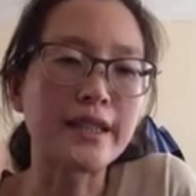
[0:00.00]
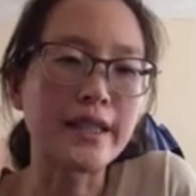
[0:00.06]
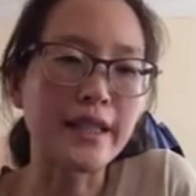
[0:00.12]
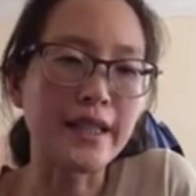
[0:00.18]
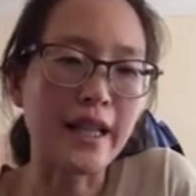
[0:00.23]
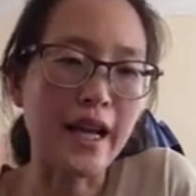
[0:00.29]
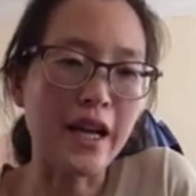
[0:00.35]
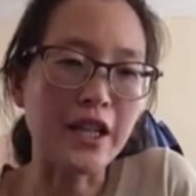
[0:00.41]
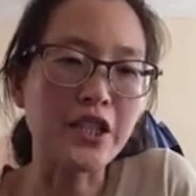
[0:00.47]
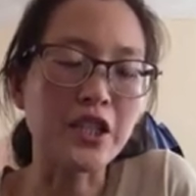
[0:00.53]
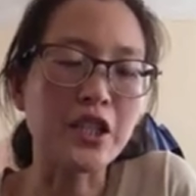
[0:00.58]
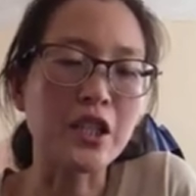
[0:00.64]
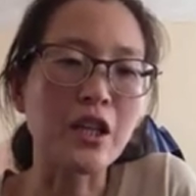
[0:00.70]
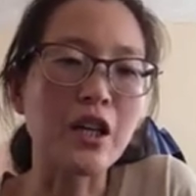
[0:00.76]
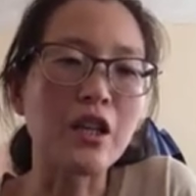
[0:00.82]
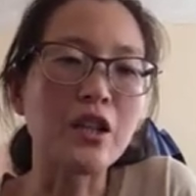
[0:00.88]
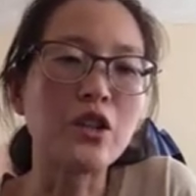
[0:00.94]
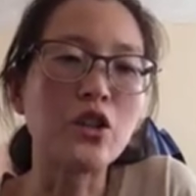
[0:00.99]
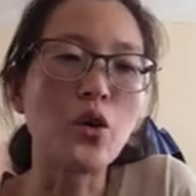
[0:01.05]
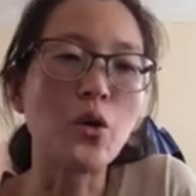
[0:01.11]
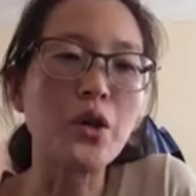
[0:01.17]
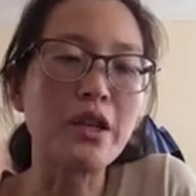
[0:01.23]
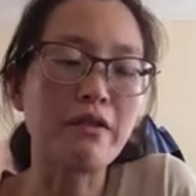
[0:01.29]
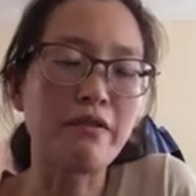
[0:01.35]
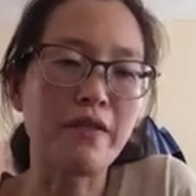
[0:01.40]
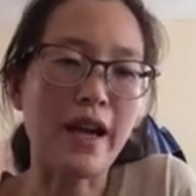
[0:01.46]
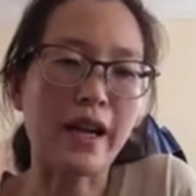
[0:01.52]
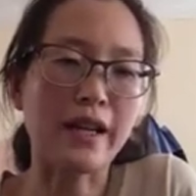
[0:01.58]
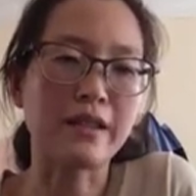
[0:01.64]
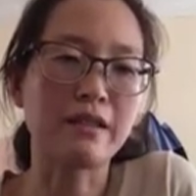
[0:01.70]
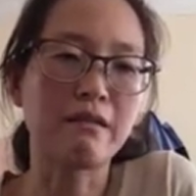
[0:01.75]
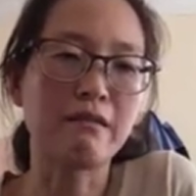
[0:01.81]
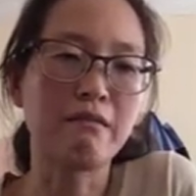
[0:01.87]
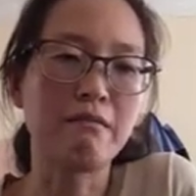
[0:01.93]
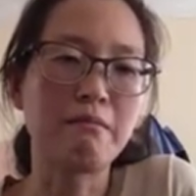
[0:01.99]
there's no effect,